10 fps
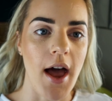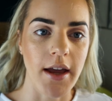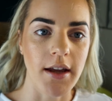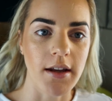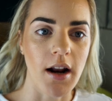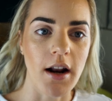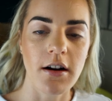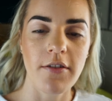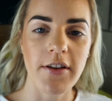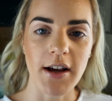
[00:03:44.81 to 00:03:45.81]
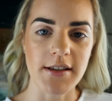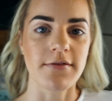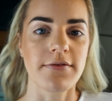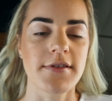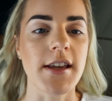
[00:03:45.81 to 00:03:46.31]
I don't know if you guys
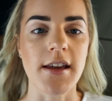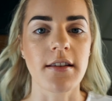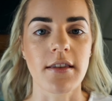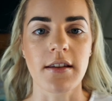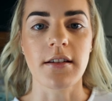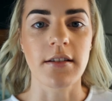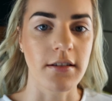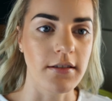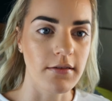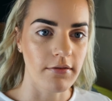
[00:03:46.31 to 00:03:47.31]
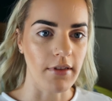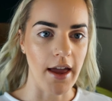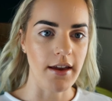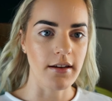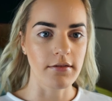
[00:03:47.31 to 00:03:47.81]
have seen the
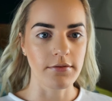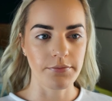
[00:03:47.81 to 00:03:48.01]
like